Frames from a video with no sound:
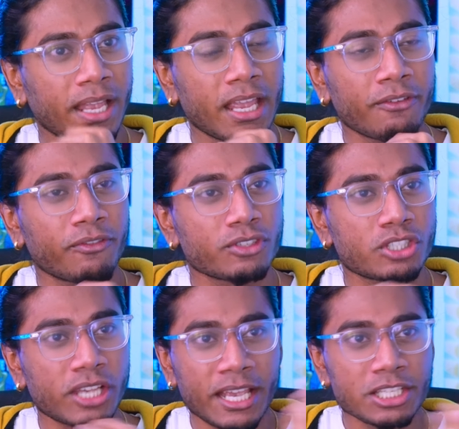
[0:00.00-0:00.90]
if
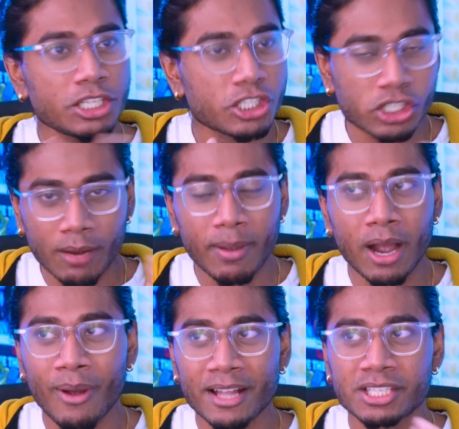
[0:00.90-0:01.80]
AZ
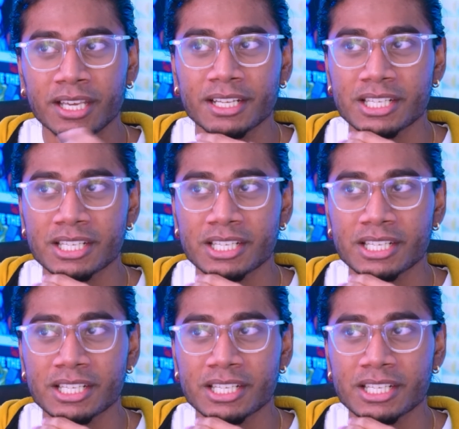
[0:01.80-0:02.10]
somehow had to get